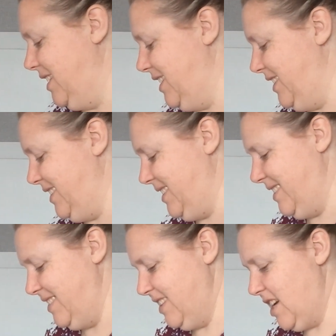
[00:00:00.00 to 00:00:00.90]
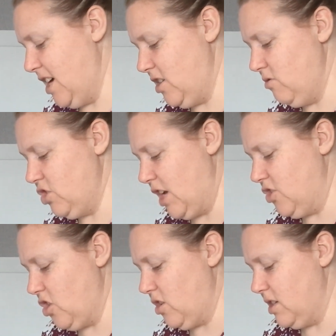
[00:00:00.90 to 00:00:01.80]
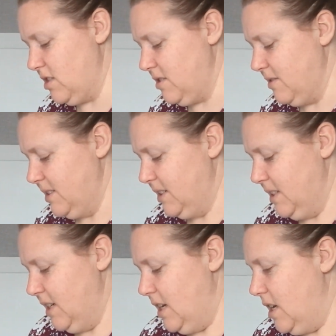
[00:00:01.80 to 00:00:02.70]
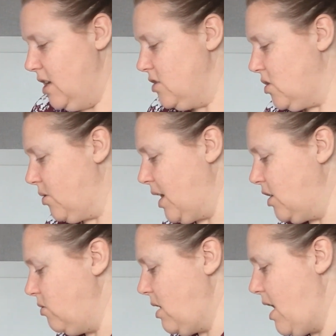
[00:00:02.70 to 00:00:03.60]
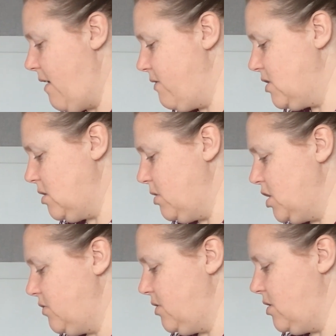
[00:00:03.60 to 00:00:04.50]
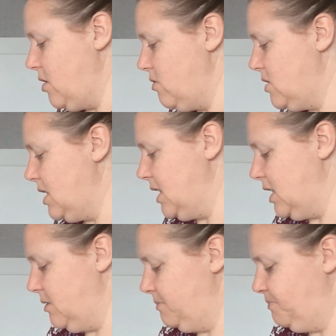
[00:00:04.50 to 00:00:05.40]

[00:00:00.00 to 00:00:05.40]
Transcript: I don't share chocolate. So thank you ever so much for those, Lee.